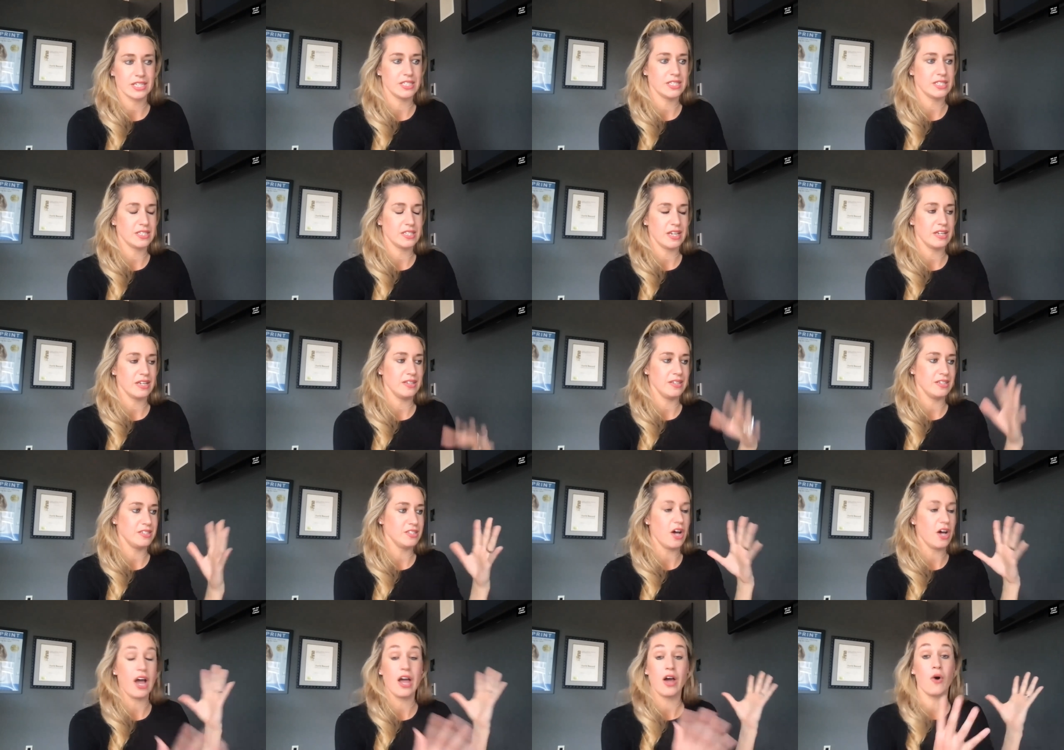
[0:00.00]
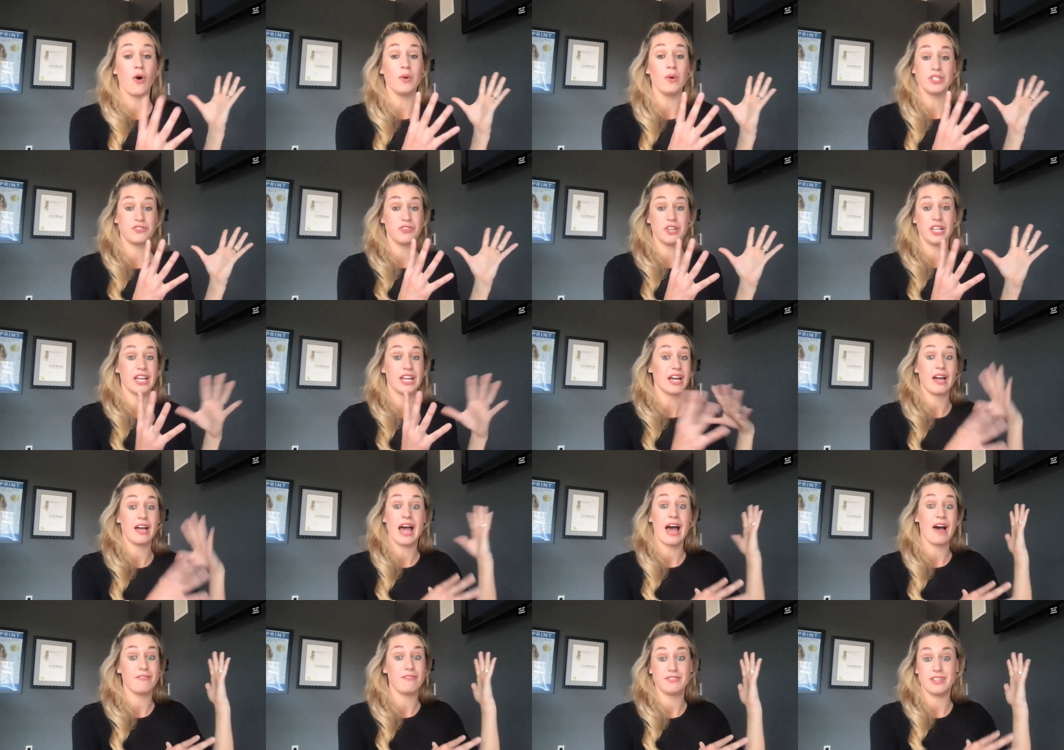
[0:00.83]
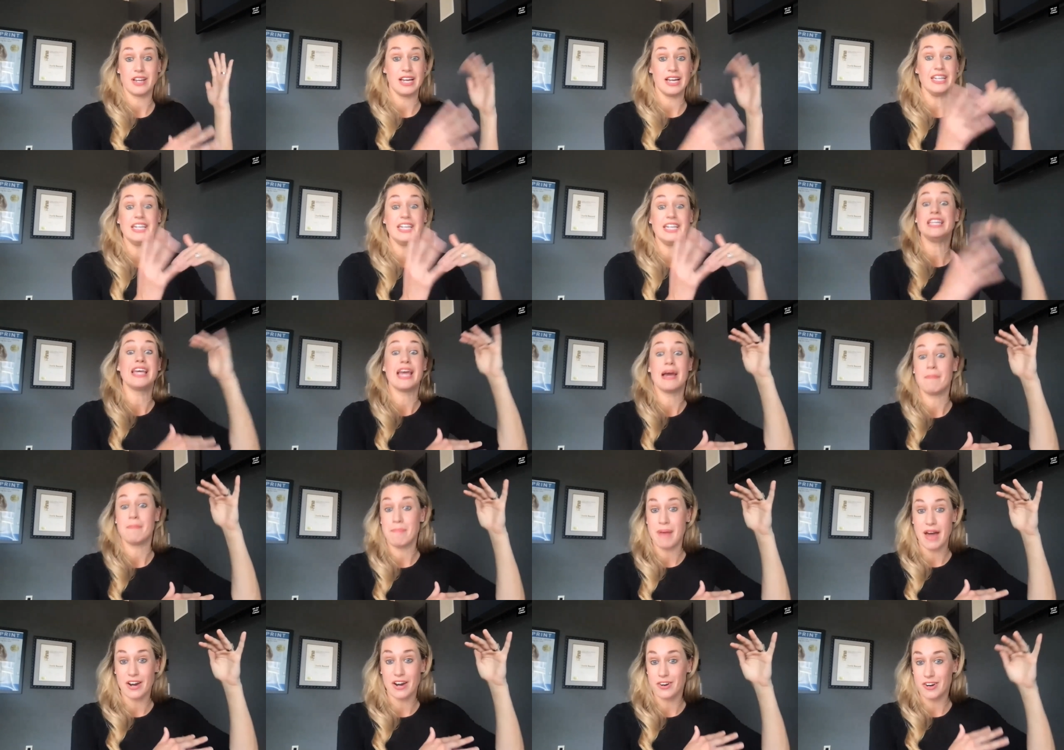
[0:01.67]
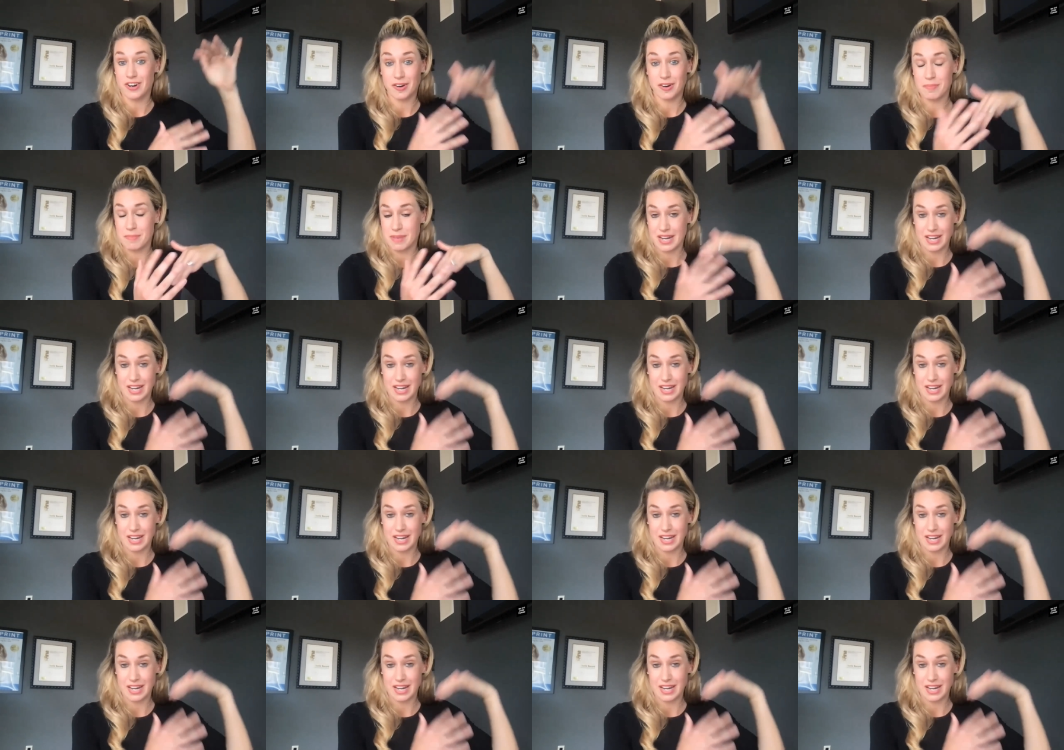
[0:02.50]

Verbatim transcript: It's, it's I always feel like I have I need to get better,